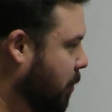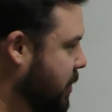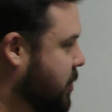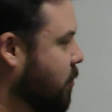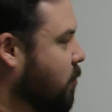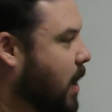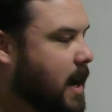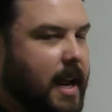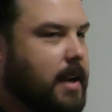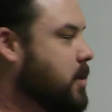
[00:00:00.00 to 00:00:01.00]
bunch of
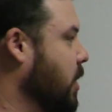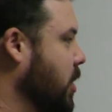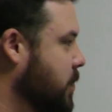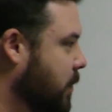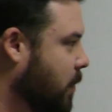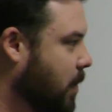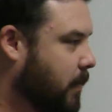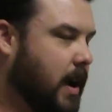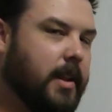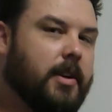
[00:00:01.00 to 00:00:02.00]
right-hand turns before it
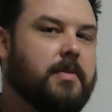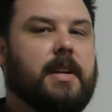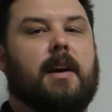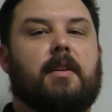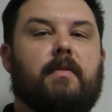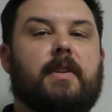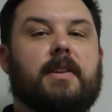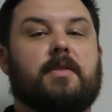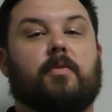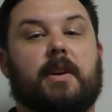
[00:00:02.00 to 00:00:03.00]
finally goes down and
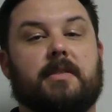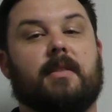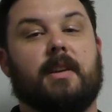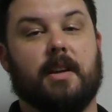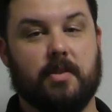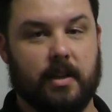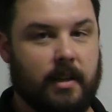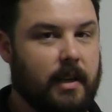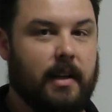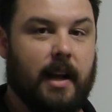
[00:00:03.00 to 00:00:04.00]
feeds the rest of the engine.
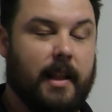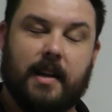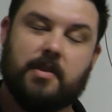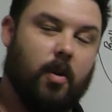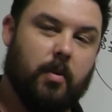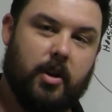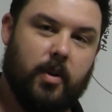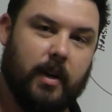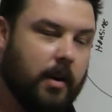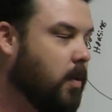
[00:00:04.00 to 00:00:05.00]
And that's all we're
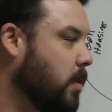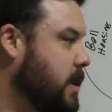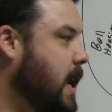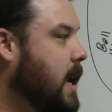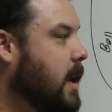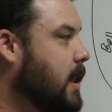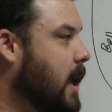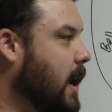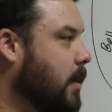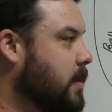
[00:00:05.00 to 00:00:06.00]
doing. We're taking
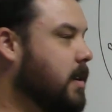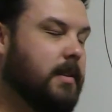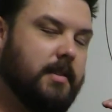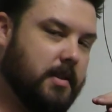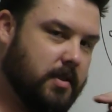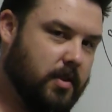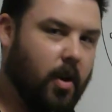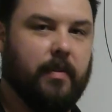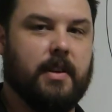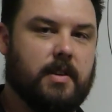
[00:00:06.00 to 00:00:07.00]
that out to
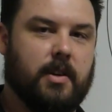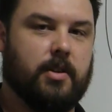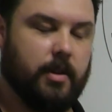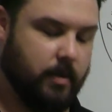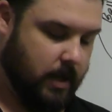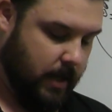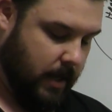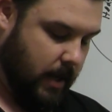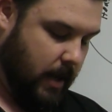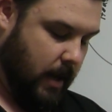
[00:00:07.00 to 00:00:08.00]
solve this issue.
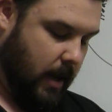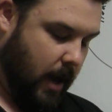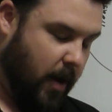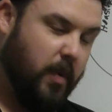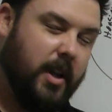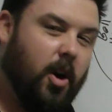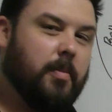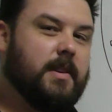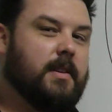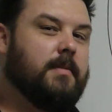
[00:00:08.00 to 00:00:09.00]
I really
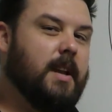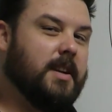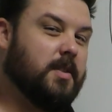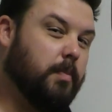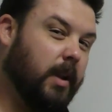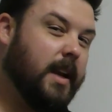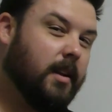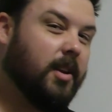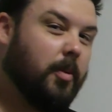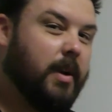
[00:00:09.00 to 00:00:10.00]
hope this explained
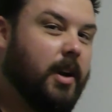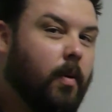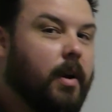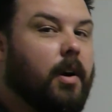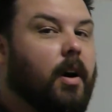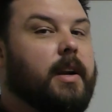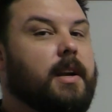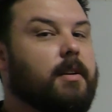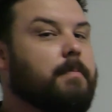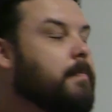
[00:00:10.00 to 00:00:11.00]
a little bit going on
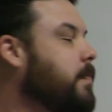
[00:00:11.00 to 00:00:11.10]
here.